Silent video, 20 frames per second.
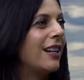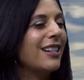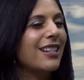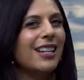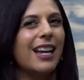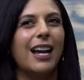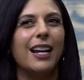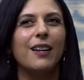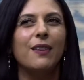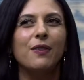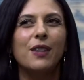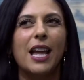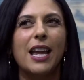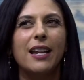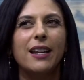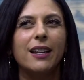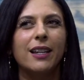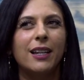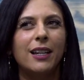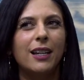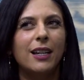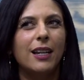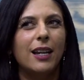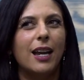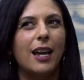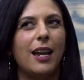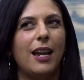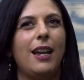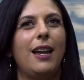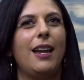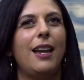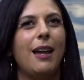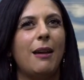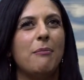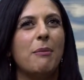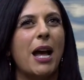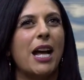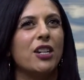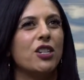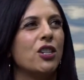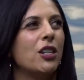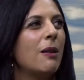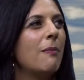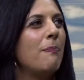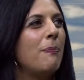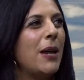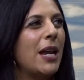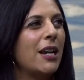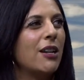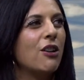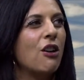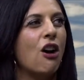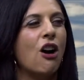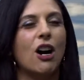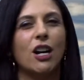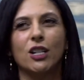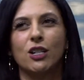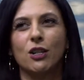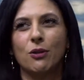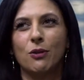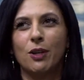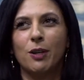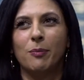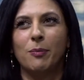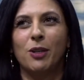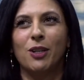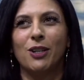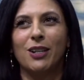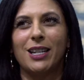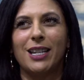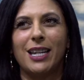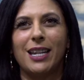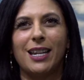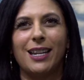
It's kind of like, imagine a big condo community.